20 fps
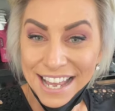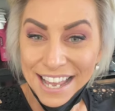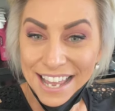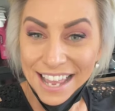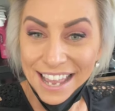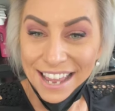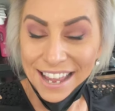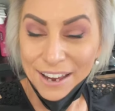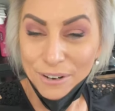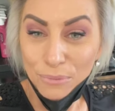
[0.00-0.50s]

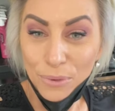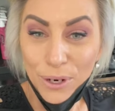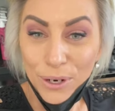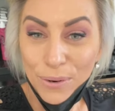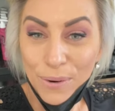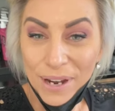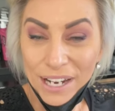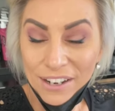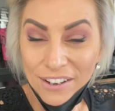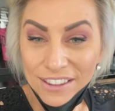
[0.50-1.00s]
And we're
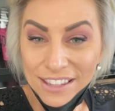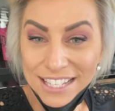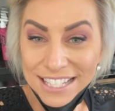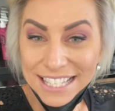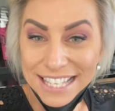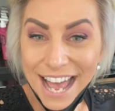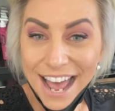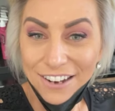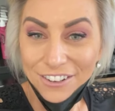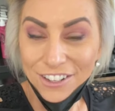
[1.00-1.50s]
going on the
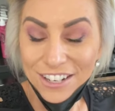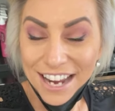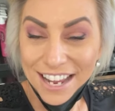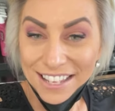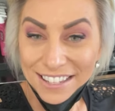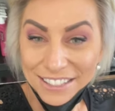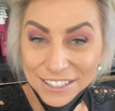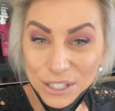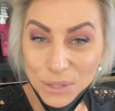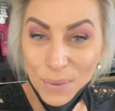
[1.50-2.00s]

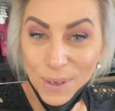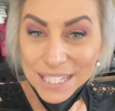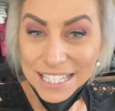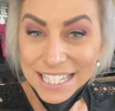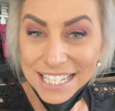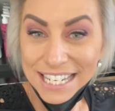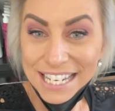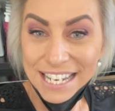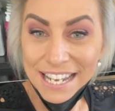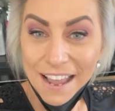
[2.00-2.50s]
Saturday, the
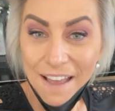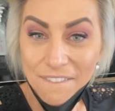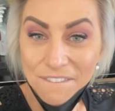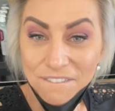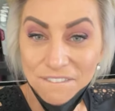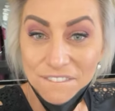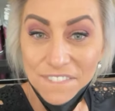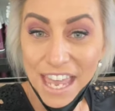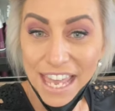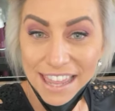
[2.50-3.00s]

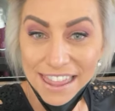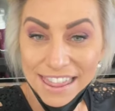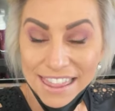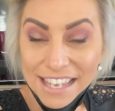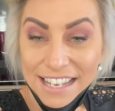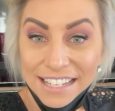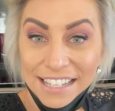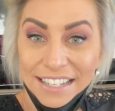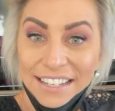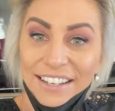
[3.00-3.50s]
25th.
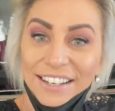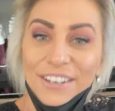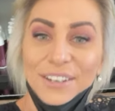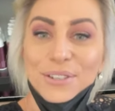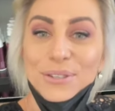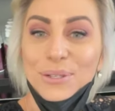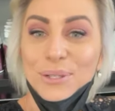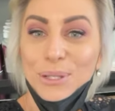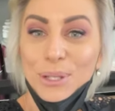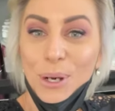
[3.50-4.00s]

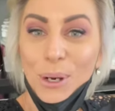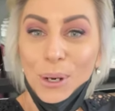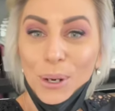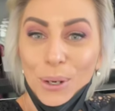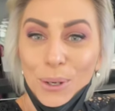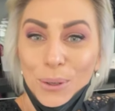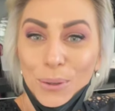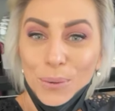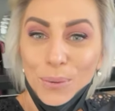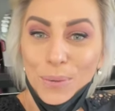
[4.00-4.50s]

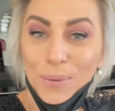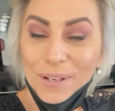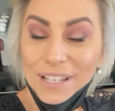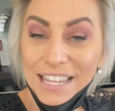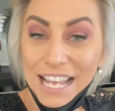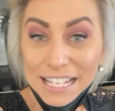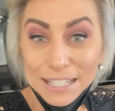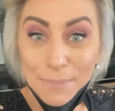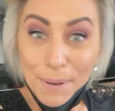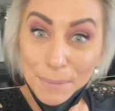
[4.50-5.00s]
So
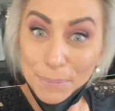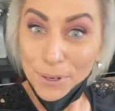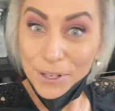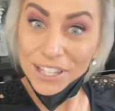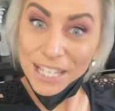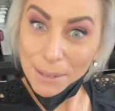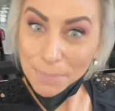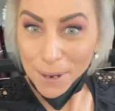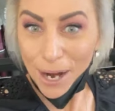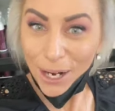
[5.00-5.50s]
that's my
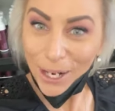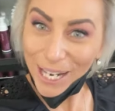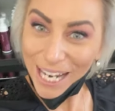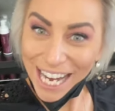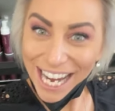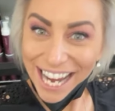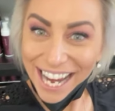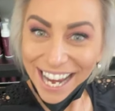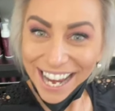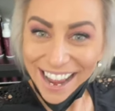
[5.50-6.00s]
birthday
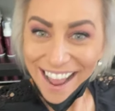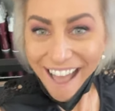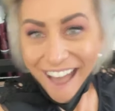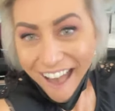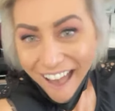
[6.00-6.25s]
party.